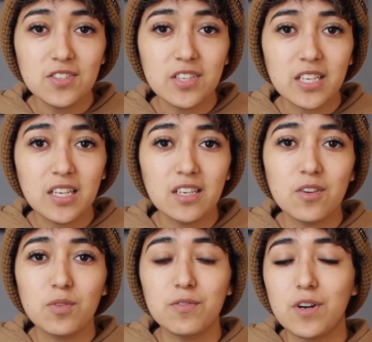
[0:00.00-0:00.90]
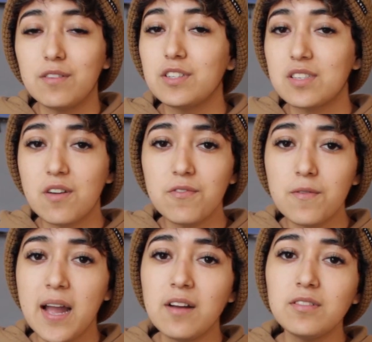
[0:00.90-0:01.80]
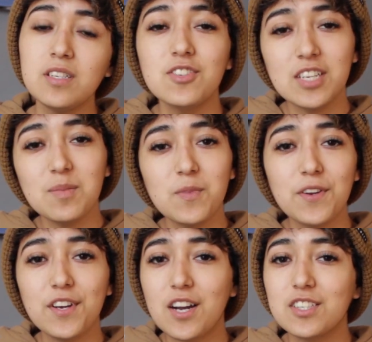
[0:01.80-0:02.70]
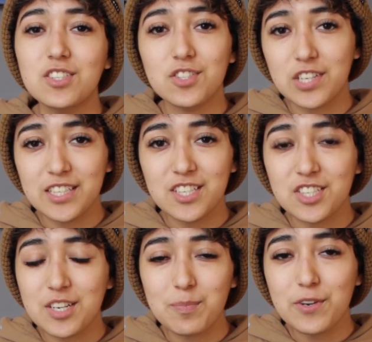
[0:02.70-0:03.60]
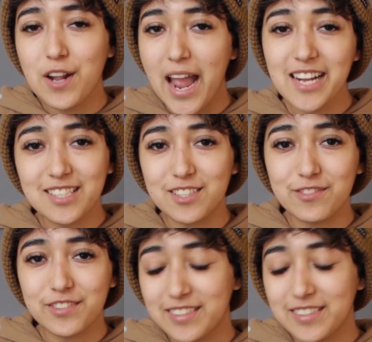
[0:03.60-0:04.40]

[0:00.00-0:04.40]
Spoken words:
you can revolve yourself around to keep your Australian Shepherd active.